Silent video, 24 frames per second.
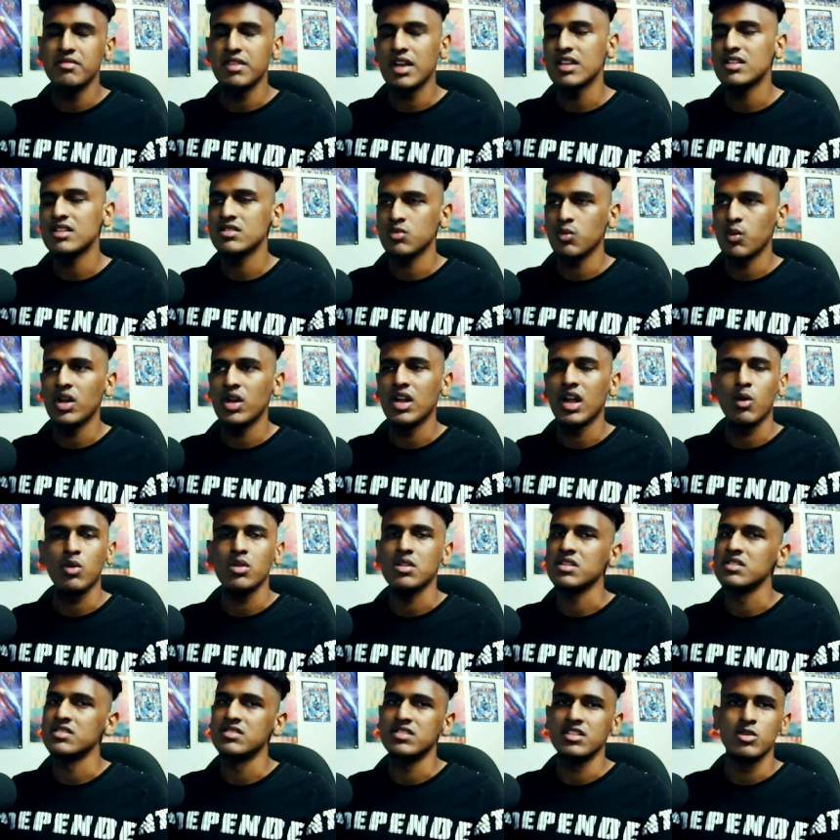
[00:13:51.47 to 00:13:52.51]
That's when I
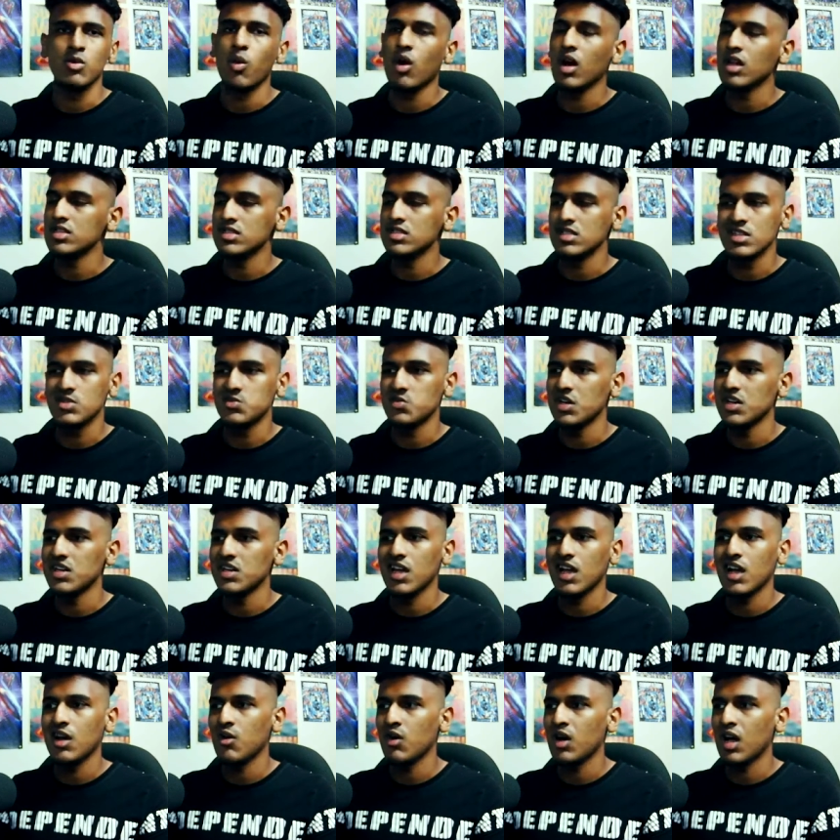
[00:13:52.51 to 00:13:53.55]
will consider watching it. Right
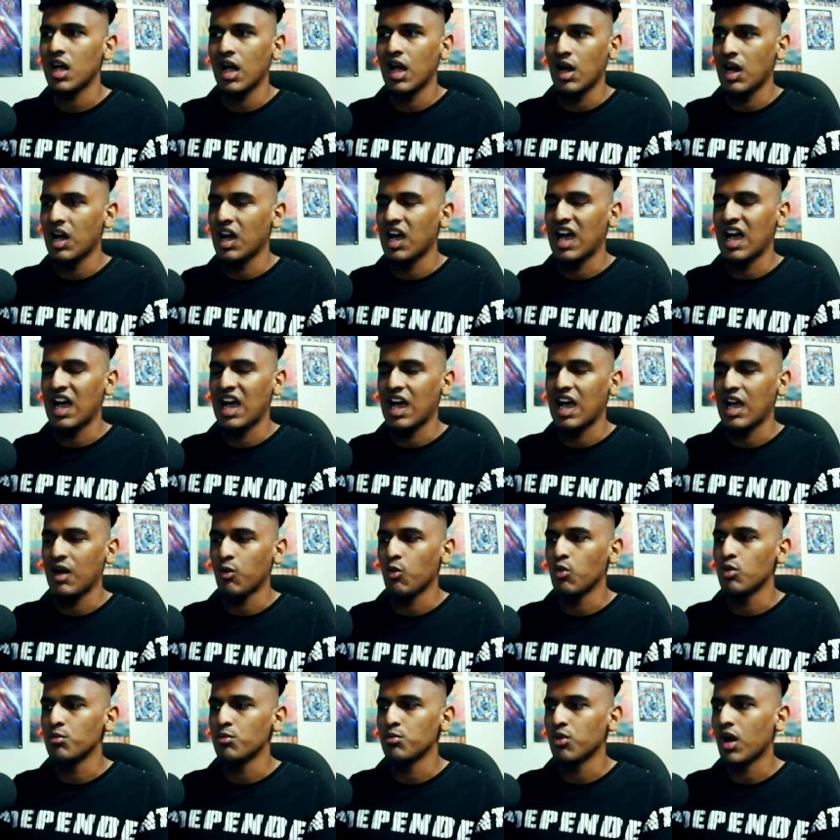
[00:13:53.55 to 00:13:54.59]
now,
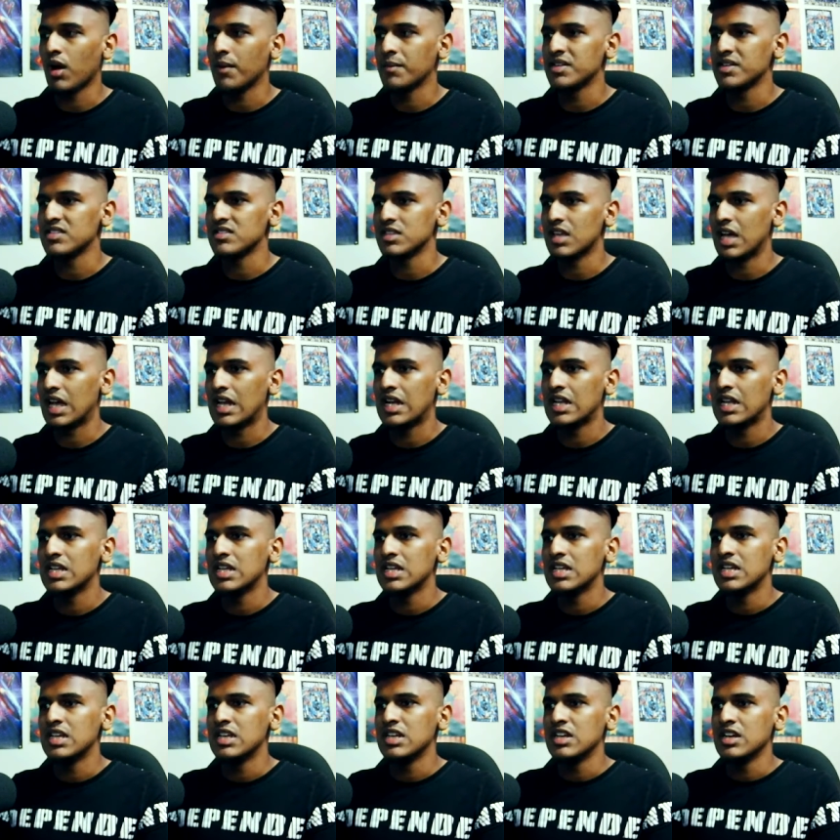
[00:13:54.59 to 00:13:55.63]
I won't promise that
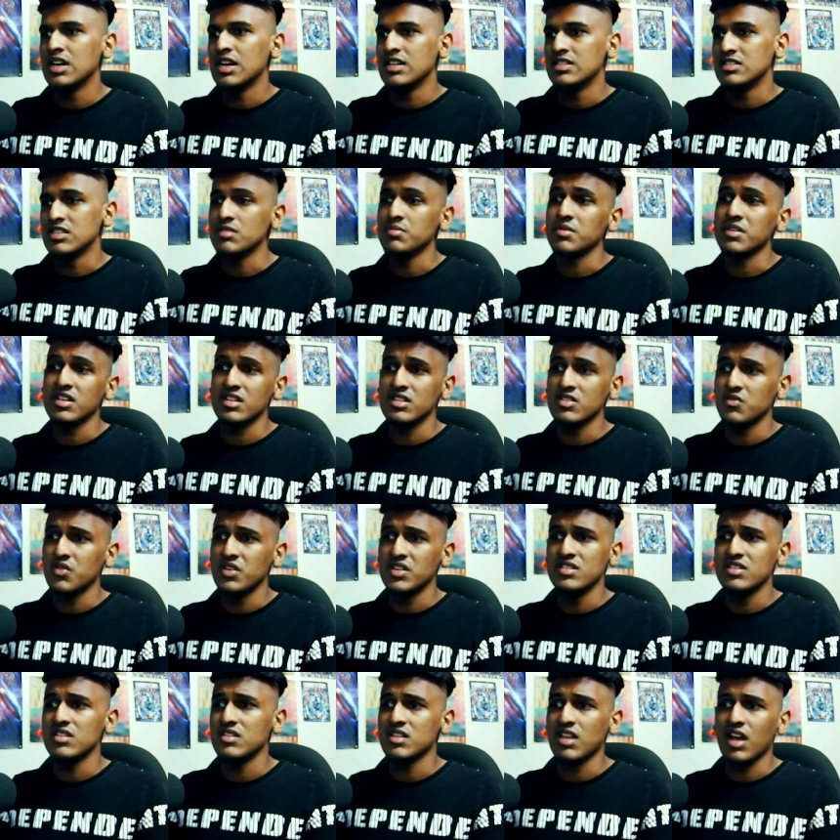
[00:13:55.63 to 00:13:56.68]
just because
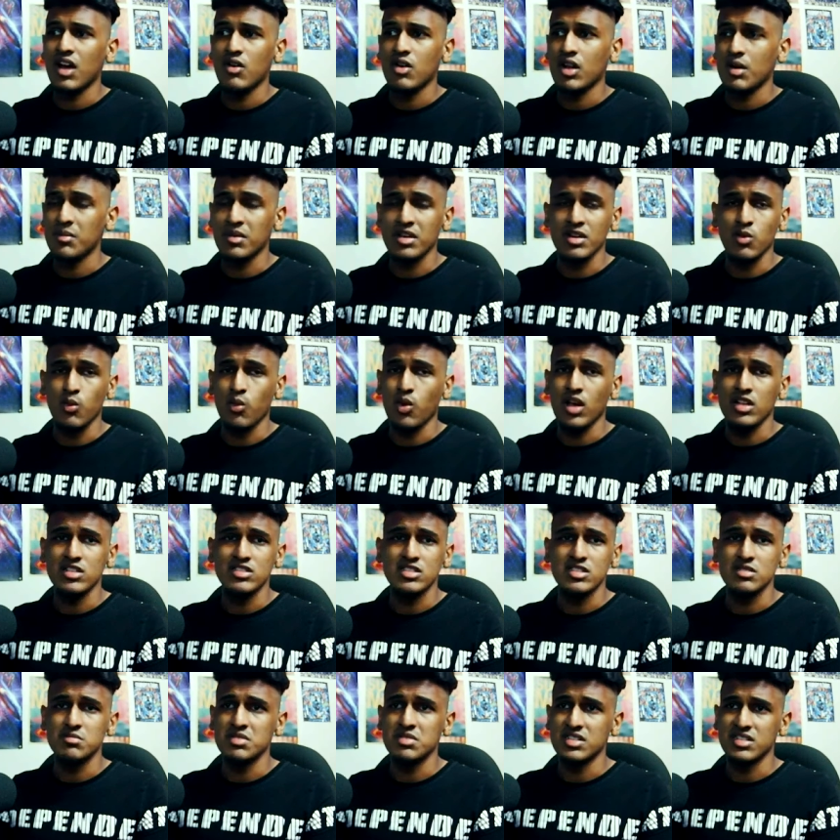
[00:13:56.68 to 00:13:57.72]
Vince is out, I'm gonna
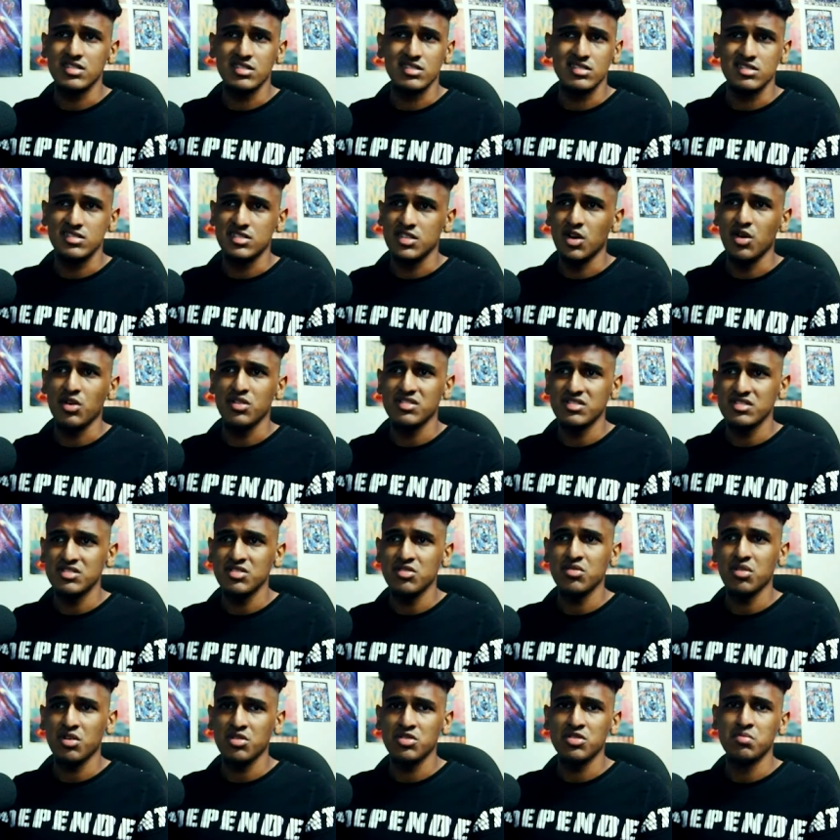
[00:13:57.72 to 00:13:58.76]
watch it because there are
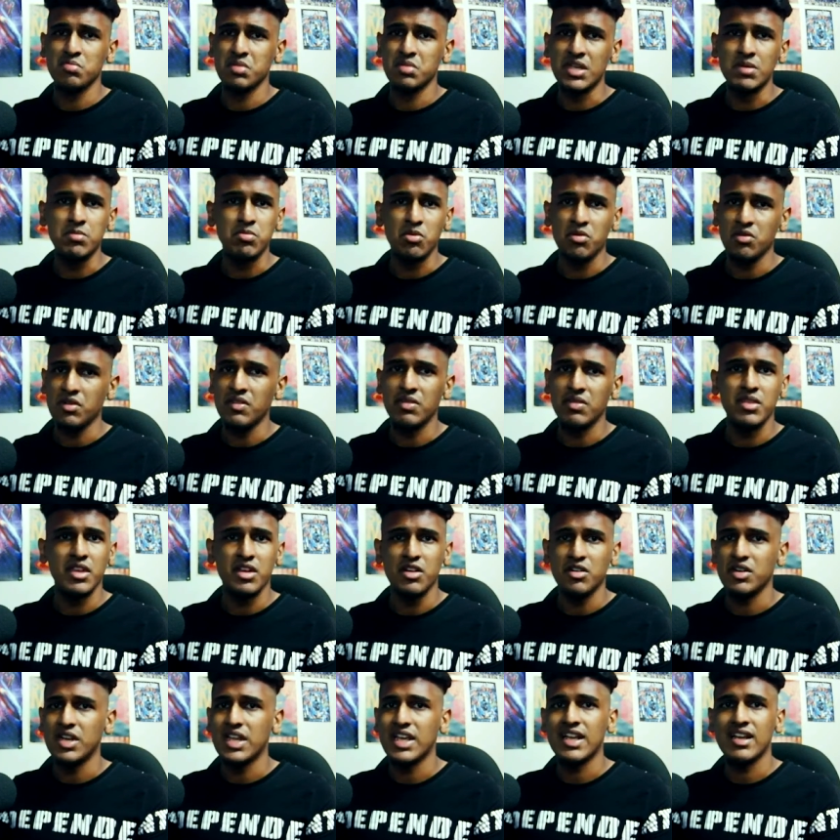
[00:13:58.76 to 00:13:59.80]
still other people in
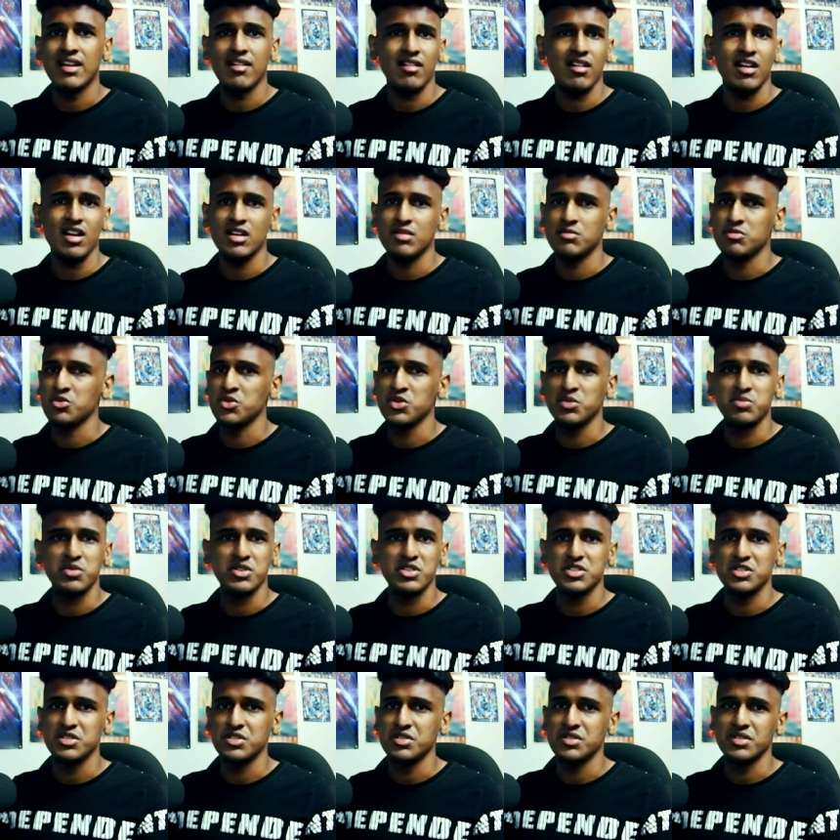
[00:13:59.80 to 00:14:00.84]
there: Nick Khan, Bruce
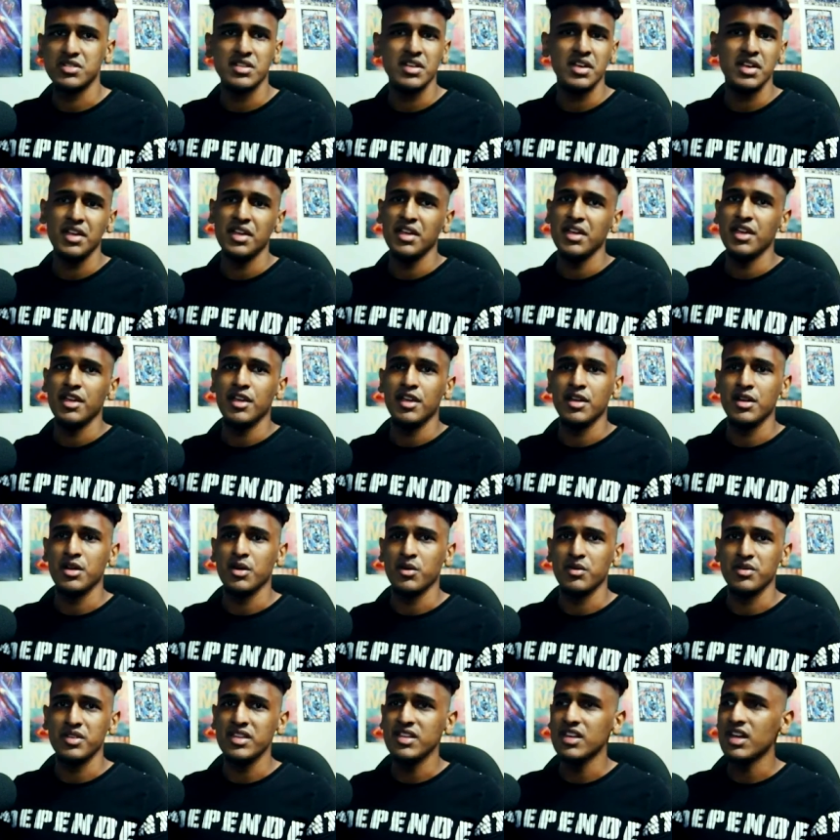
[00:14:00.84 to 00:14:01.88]
Pritchard. You
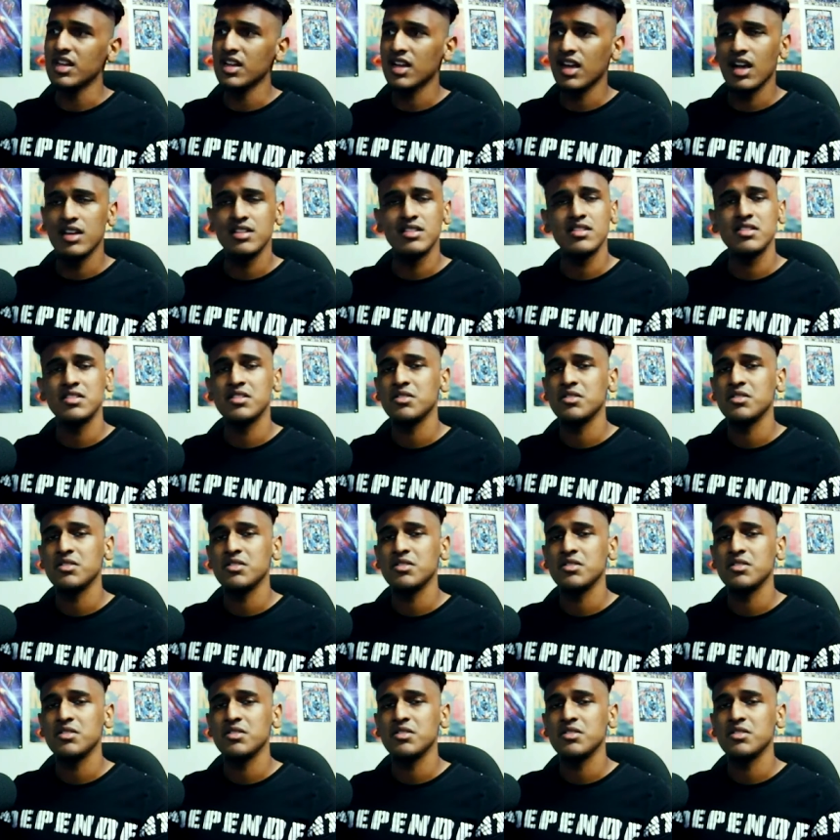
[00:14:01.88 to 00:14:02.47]
know, these kind of guys are